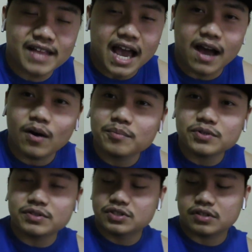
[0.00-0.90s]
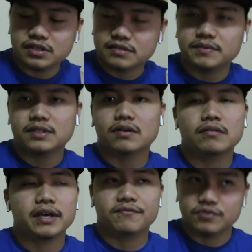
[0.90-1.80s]
I hope you enjoyed this video.
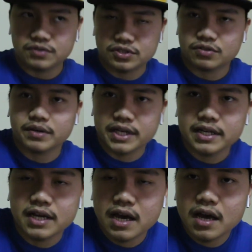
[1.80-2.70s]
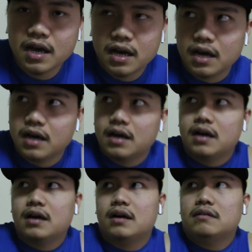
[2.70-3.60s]
If you enjoy it,
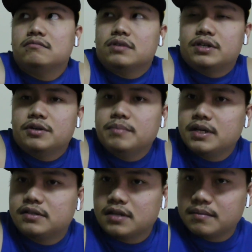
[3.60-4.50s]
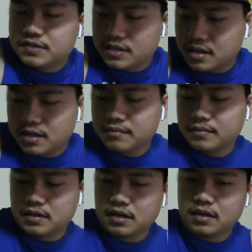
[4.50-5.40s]
uh, give me a thumbs up.
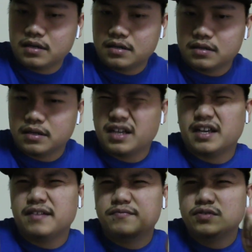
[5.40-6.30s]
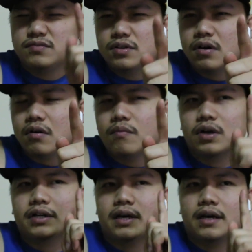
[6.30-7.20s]
If you know
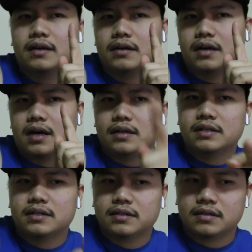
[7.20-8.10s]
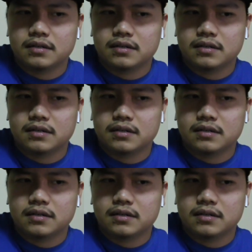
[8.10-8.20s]
what kind other